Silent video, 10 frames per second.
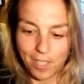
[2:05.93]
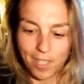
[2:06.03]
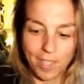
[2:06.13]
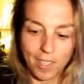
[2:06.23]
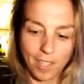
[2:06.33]

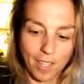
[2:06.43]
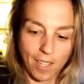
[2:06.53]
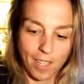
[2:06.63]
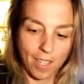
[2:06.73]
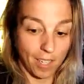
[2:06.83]
And
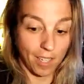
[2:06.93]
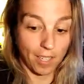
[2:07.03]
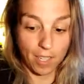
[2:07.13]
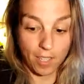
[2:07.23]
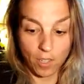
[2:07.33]
I
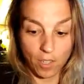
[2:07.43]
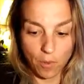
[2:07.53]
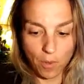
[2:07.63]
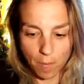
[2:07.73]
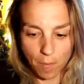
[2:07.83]
don't know where they're
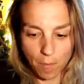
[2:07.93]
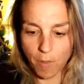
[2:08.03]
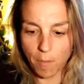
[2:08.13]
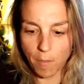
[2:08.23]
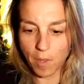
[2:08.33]
coming
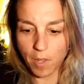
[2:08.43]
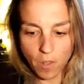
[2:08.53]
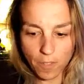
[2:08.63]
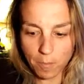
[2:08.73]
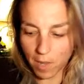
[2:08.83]
from. I don't know if
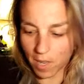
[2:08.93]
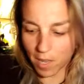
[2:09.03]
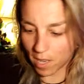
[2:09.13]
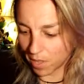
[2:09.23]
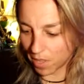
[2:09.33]
it's my
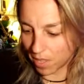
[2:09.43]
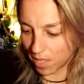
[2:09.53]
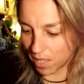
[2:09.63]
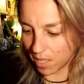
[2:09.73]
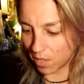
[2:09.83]
empathy
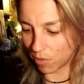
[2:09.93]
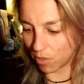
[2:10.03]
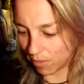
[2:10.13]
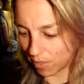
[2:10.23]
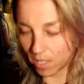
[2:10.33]
or if
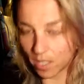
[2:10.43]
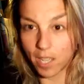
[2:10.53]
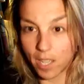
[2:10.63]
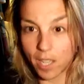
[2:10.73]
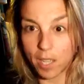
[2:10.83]
it's like
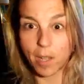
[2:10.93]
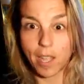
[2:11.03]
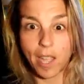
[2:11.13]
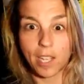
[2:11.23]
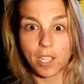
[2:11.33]
my
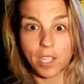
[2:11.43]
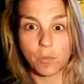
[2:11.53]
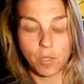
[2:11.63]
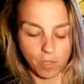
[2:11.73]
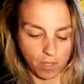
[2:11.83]
actual
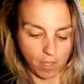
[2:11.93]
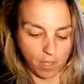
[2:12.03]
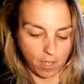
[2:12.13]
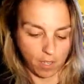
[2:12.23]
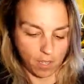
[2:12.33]

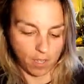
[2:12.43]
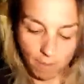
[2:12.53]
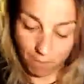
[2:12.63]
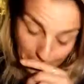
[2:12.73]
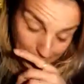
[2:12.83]

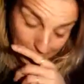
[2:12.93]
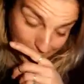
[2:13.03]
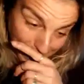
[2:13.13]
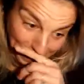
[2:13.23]
feelings.